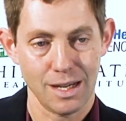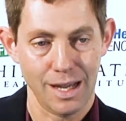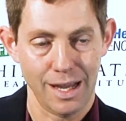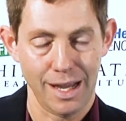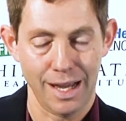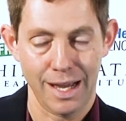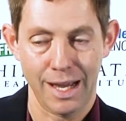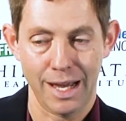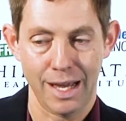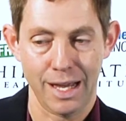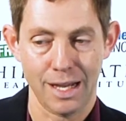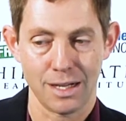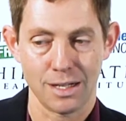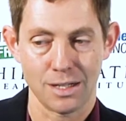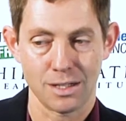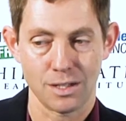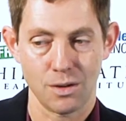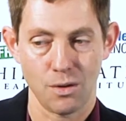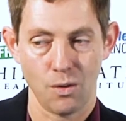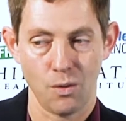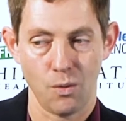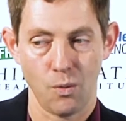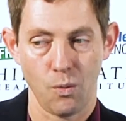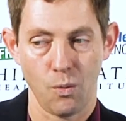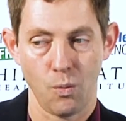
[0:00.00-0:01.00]
And
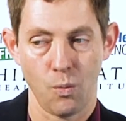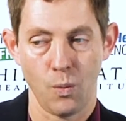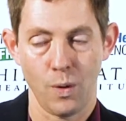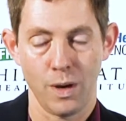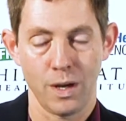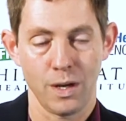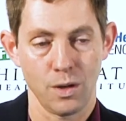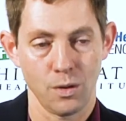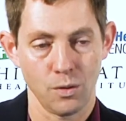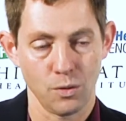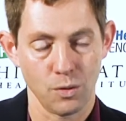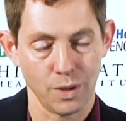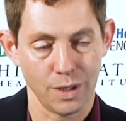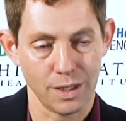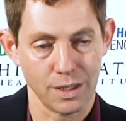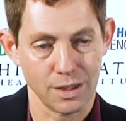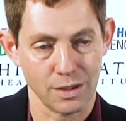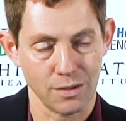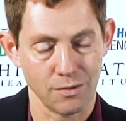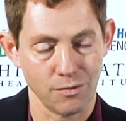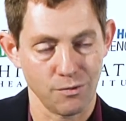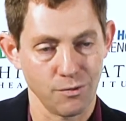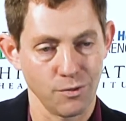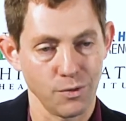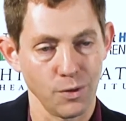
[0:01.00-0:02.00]
when you look at
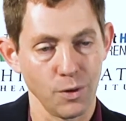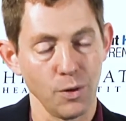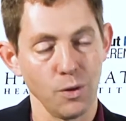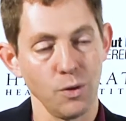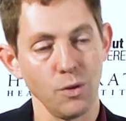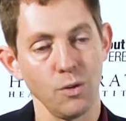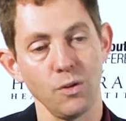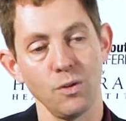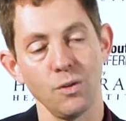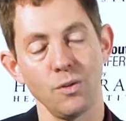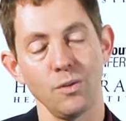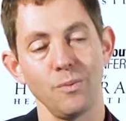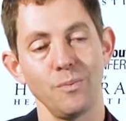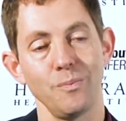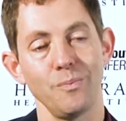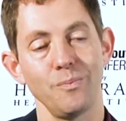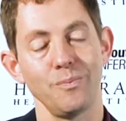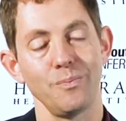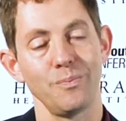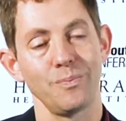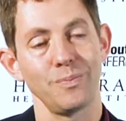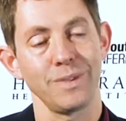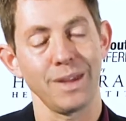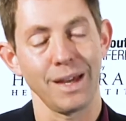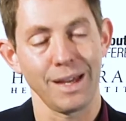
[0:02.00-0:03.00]
the full
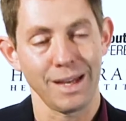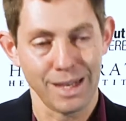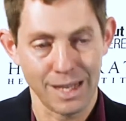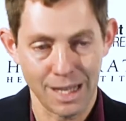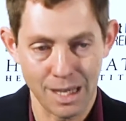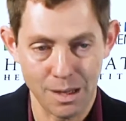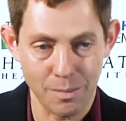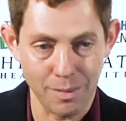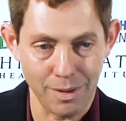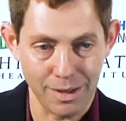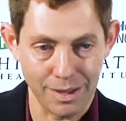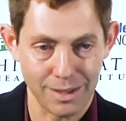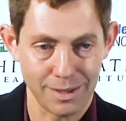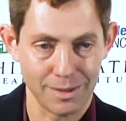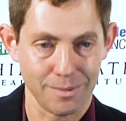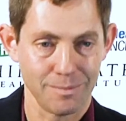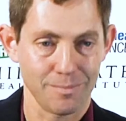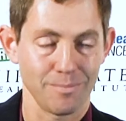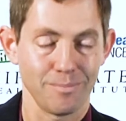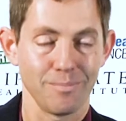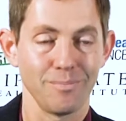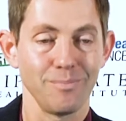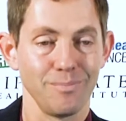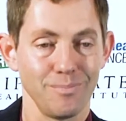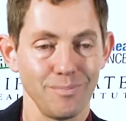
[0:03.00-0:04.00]
dynamic,
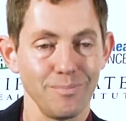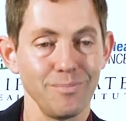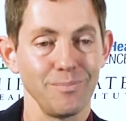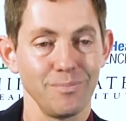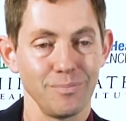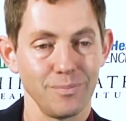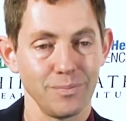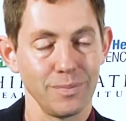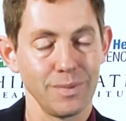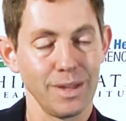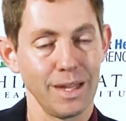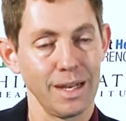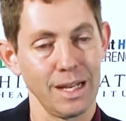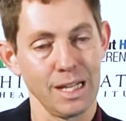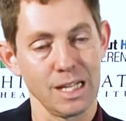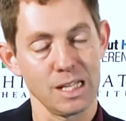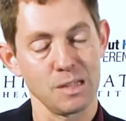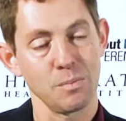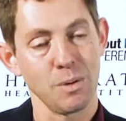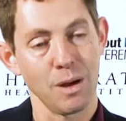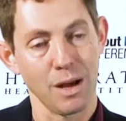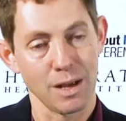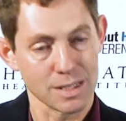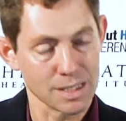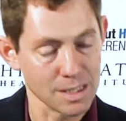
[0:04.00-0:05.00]
then it's
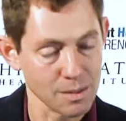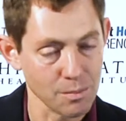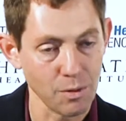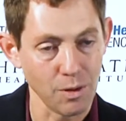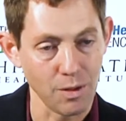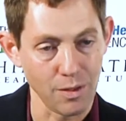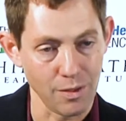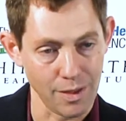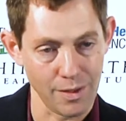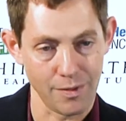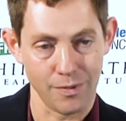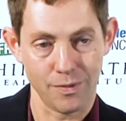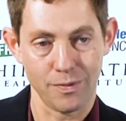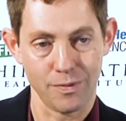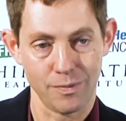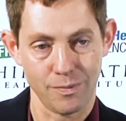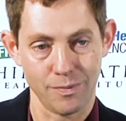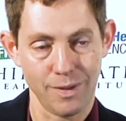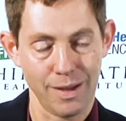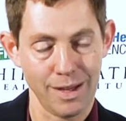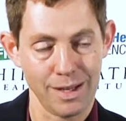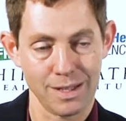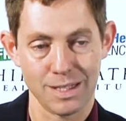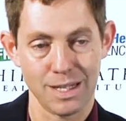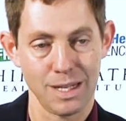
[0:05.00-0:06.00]
possible that
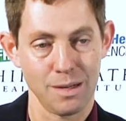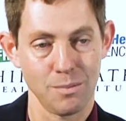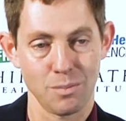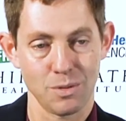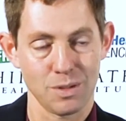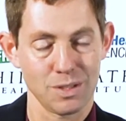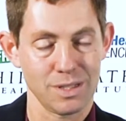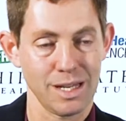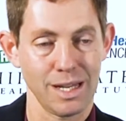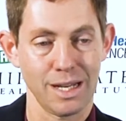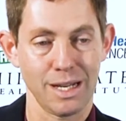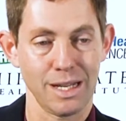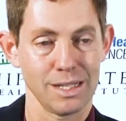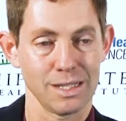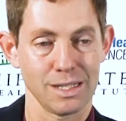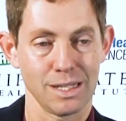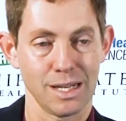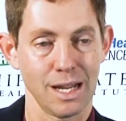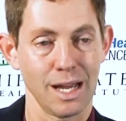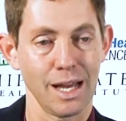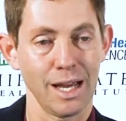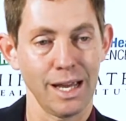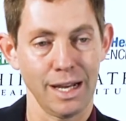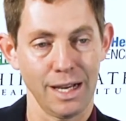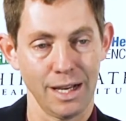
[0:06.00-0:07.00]
18% isn't
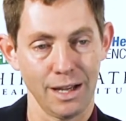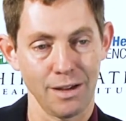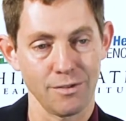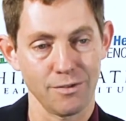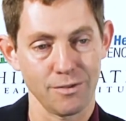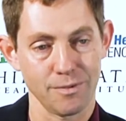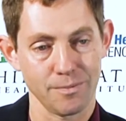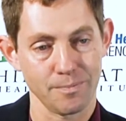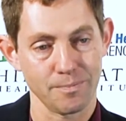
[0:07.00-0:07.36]
high enough.